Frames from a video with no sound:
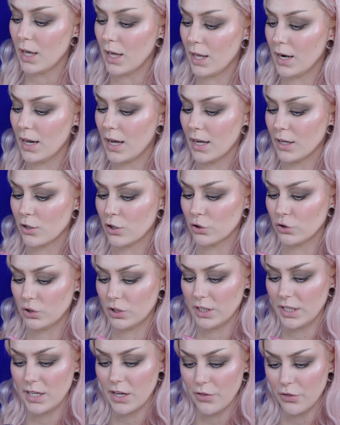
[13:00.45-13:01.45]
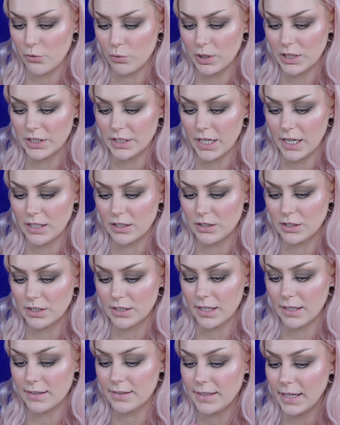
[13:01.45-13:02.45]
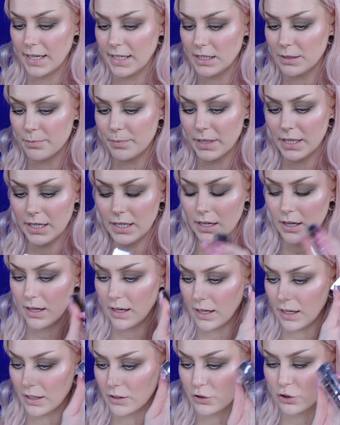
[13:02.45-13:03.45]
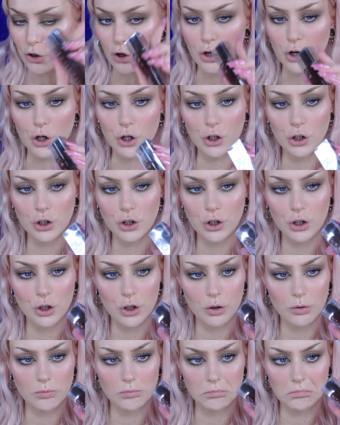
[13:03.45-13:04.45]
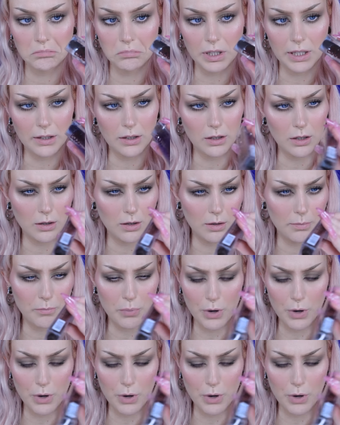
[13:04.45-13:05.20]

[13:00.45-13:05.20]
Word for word: And I got the three shades Date Me, a dark, like a